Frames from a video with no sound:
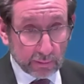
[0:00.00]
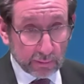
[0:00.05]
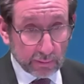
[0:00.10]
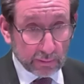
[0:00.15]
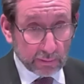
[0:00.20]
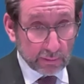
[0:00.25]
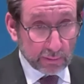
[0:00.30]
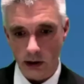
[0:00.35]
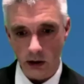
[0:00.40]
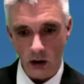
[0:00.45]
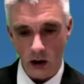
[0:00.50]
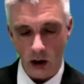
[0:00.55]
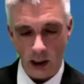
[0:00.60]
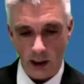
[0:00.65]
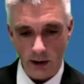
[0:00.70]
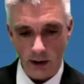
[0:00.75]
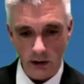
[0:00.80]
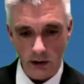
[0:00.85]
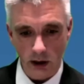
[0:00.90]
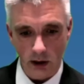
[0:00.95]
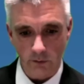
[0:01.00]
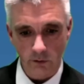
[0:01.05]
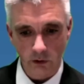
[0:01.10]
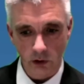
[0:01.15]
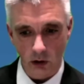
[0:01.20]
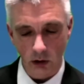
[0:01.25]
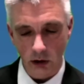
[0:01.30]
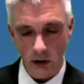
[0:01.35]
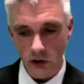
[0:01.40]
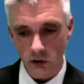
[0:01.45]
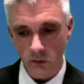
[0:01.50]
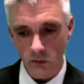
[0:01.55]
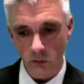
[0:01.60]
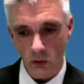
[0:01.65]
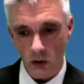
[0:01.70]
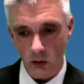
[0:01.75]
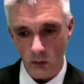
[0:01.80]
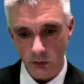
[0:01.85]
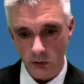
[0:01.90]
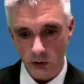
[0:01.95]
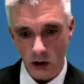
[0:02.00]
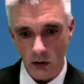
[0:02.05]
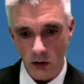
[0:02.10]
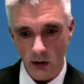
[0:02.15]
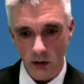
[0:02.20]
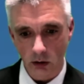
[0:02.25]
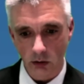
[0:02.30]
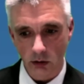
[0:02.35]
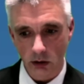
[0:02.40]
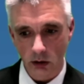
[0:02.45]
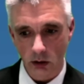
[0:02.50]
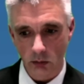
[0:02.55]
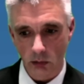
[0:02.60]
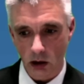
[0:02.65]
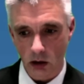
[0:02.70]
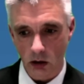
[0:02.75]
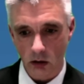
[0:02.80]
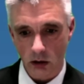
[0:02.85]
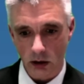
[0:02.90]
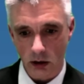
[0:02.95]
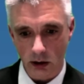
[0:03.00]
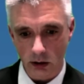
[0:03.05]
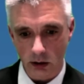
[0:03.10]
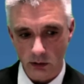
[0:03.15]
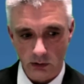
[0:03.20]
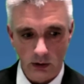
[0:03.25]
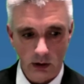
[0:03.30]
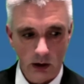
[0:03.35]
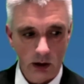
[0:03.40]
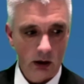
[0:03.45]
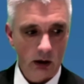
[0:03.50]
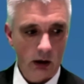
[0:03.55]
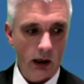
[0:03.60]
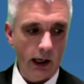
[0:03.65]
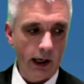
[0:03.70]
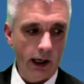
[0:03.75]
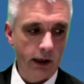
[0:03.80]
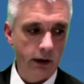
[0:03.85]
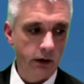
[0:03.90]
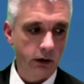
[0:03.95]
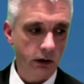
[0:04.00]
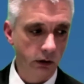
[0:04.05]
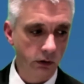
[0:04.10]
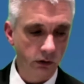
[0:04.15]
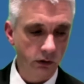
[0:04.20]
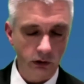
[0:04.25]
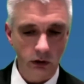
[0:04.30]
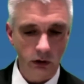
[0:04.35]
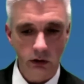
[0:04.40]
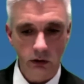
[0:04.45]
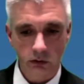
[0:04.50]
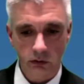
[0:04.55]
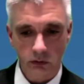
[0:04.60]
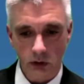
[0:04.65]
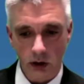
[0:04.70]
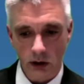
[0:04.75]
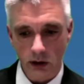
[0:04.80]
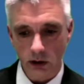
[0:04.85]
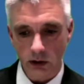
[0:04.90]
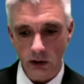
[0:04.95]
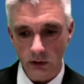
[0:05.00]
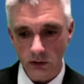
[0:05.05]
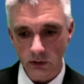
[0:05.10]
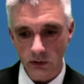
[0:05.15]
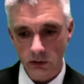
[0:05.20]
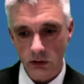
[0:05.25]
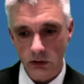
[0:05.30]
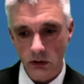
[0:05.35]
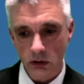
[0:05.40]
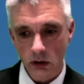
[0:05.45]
think I had enough knowledge of what was going on in the market and concerns raised